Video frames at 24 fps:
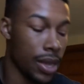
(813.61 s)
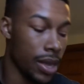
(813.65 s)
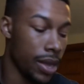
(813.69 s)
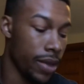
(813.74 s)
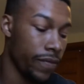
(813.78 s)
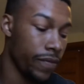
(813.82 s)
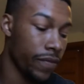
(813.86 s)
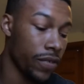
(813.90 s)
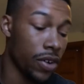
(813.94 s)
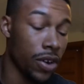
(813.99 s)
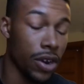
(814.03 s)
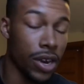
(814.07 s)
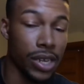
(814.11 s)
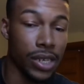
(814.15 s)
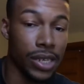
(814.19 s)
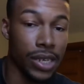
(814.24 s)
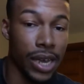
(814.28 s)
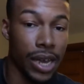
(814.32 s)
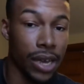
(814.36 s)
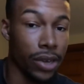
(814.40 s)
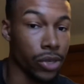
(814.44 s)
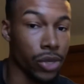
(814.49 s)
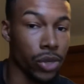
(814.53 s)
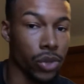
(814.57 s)
and far as
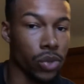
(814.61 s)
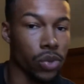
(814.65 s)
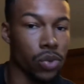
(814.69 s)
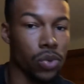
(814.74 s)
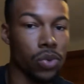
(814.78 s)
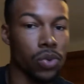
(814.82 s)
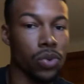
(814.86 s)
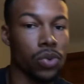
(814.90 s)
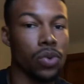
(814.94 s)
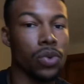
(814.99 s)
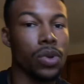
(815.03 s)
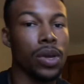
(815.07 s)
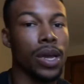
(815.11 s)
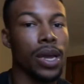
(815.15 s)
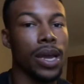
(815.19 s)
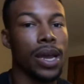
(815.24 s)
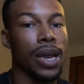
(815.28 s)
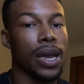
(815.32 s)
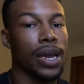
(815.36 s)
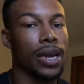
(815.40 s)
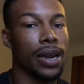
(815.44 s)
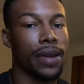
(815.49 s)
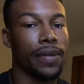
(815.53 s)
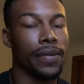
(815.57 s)
A school
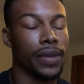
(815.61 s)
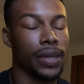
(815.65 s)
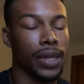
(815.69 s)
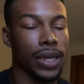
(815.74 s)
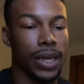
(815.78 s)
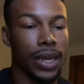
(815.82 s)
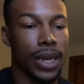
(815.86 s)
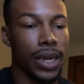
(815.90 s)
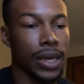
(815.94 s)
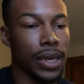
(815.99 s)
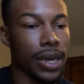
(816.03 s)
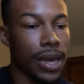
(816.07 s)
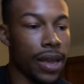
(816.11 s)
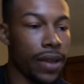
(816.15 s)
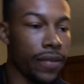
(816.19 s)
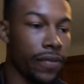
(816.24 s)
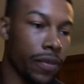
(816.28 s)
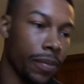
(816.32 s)
and everything like that.